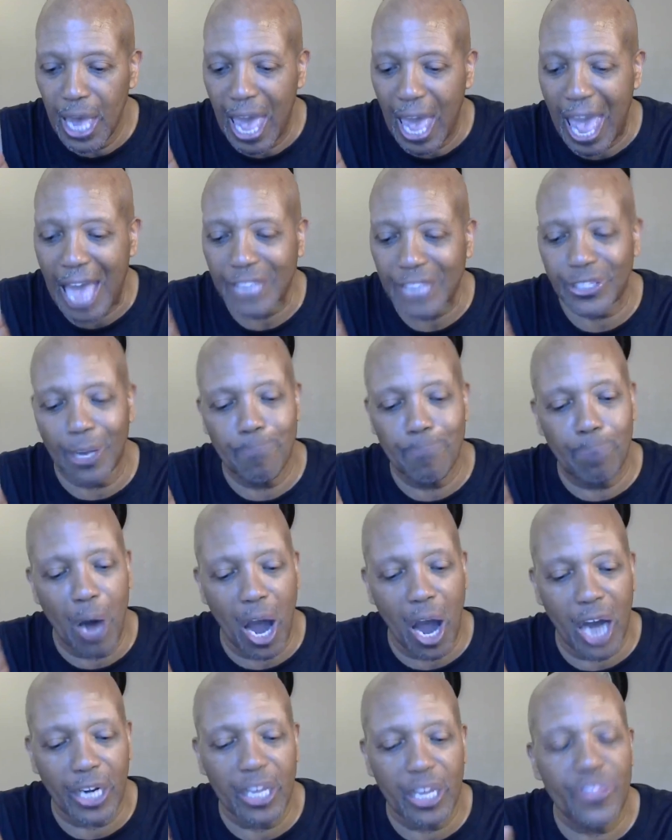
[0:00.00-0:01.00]
as a
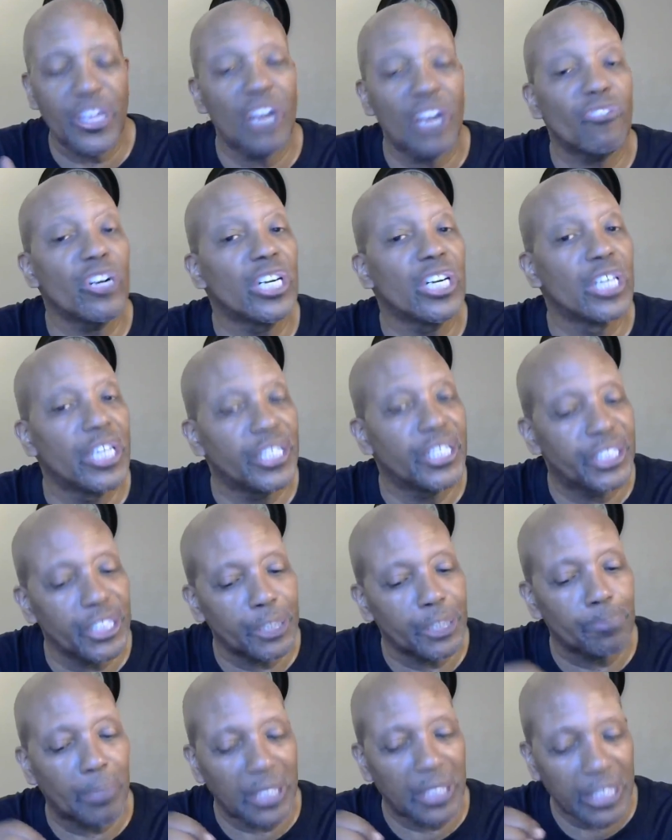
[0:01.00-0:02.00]
part of their
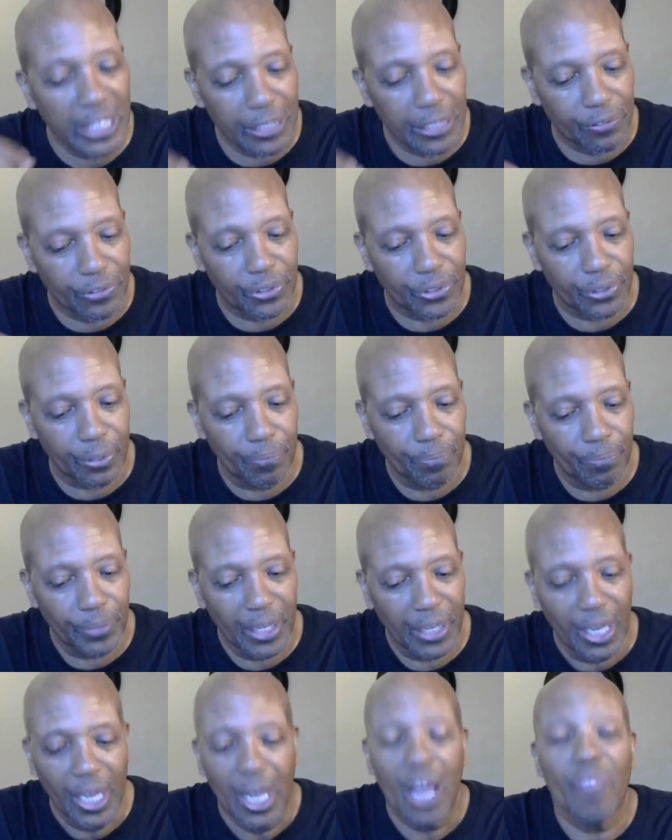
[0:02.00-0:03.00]
religious beliefs.
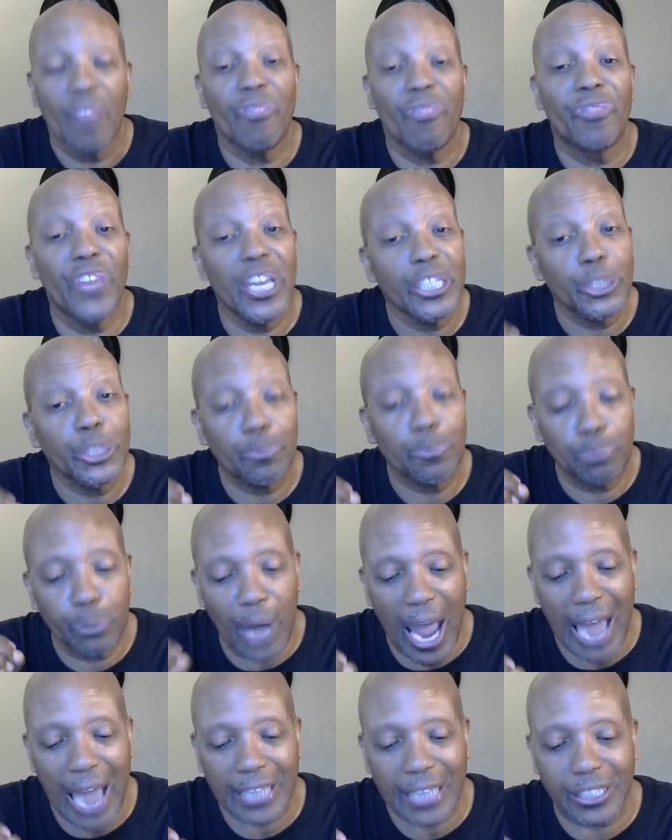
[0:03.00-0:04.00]
This
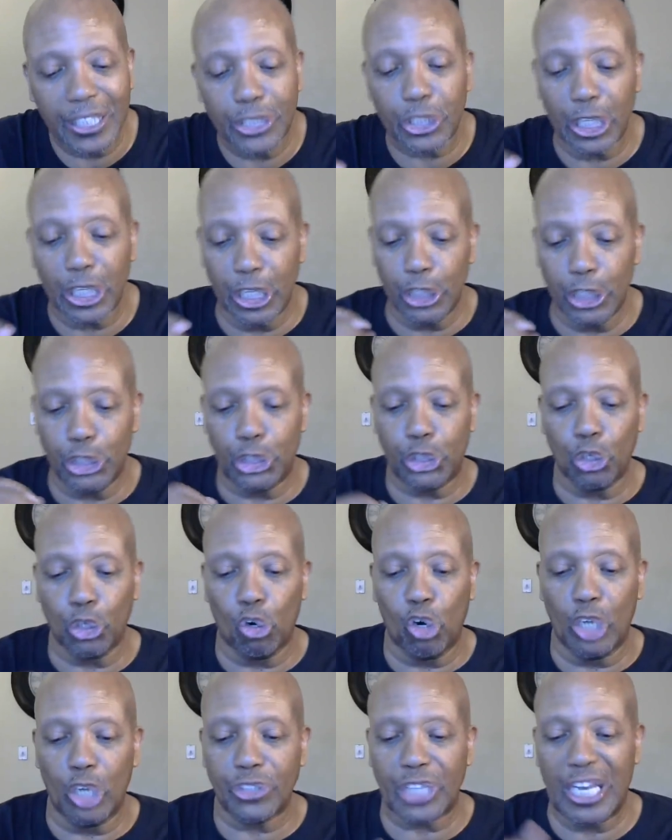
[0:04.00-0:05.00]
practice
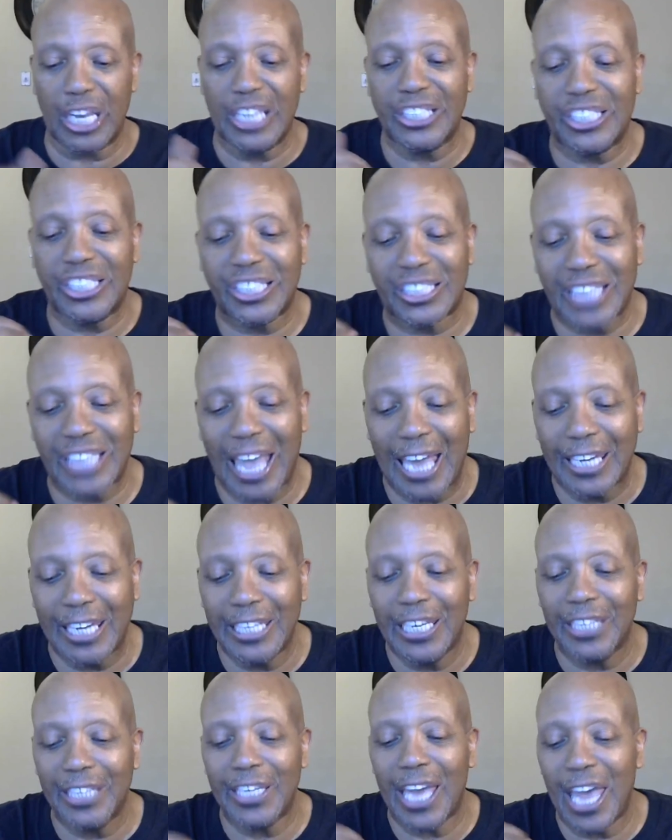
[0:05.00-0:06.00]
ensures a
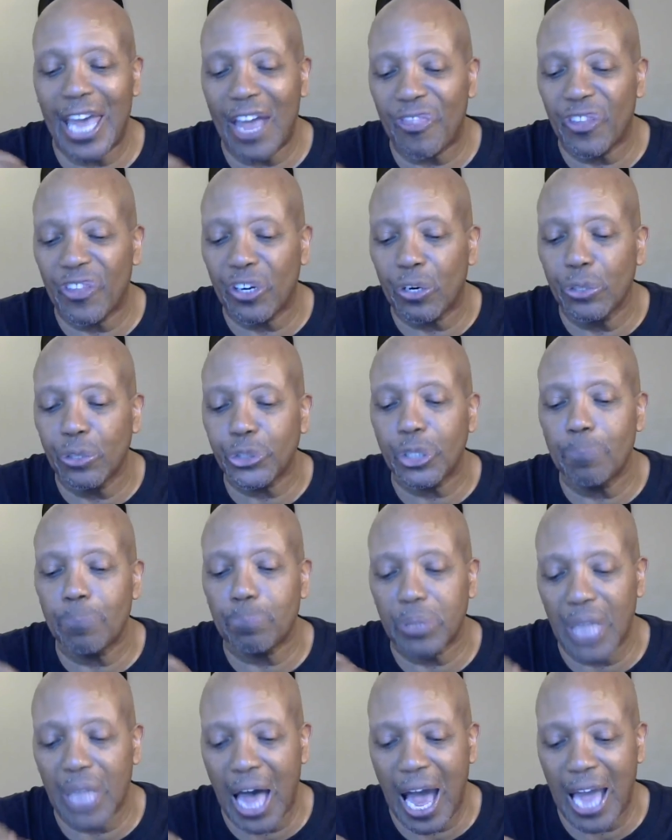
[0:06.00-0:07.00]
steady and ethical
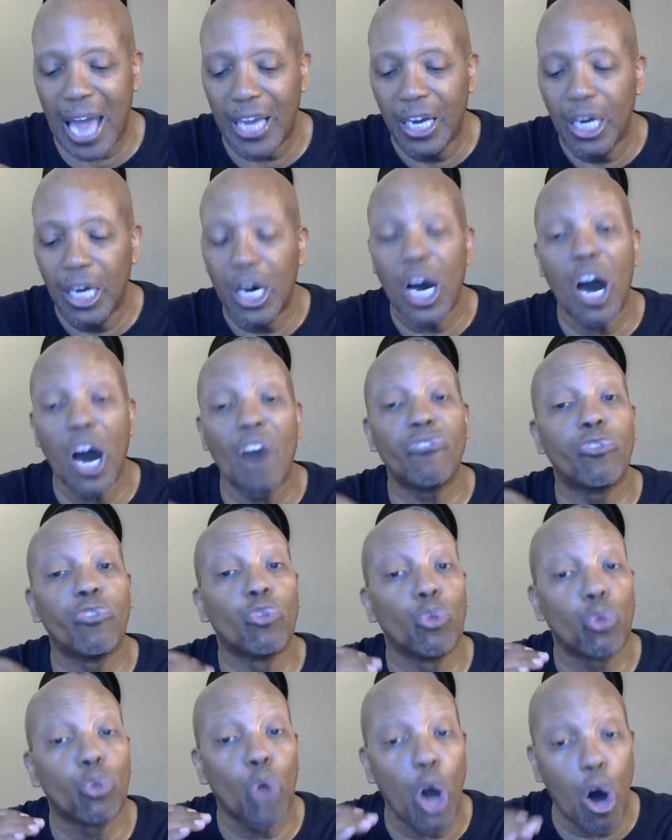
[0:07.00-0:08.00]
supply of
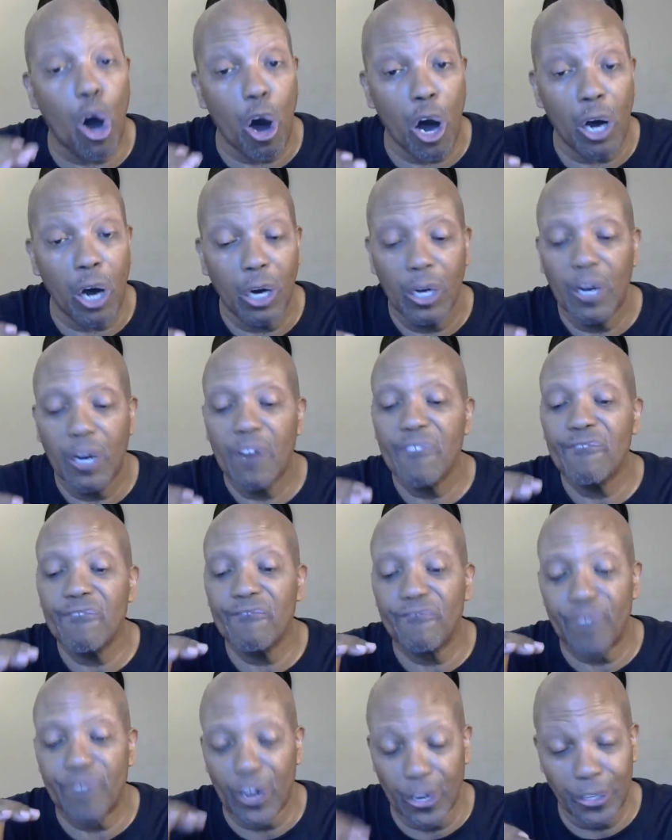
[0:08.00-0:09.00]
raw
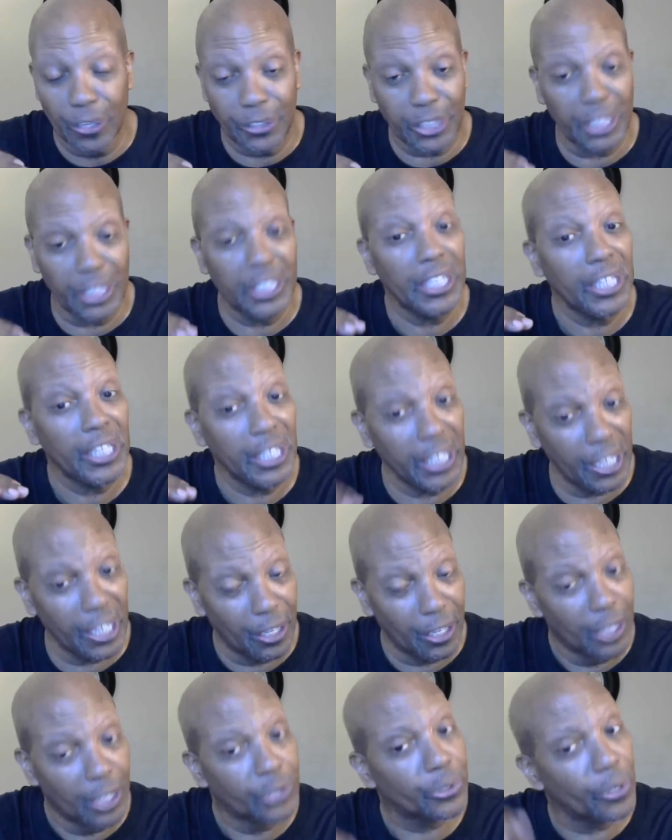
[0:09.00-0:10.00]
virgin
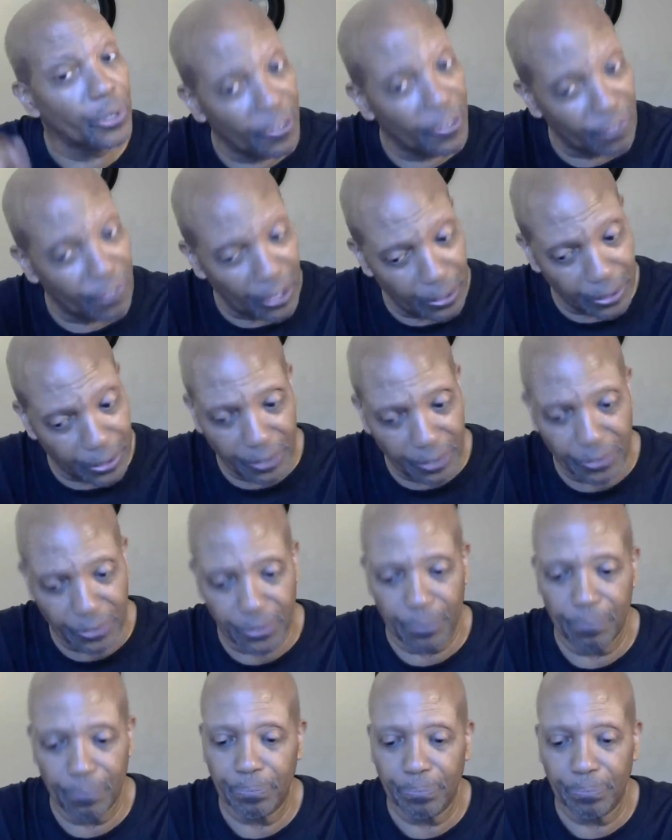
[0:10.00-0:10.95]
hair. So they're virgins.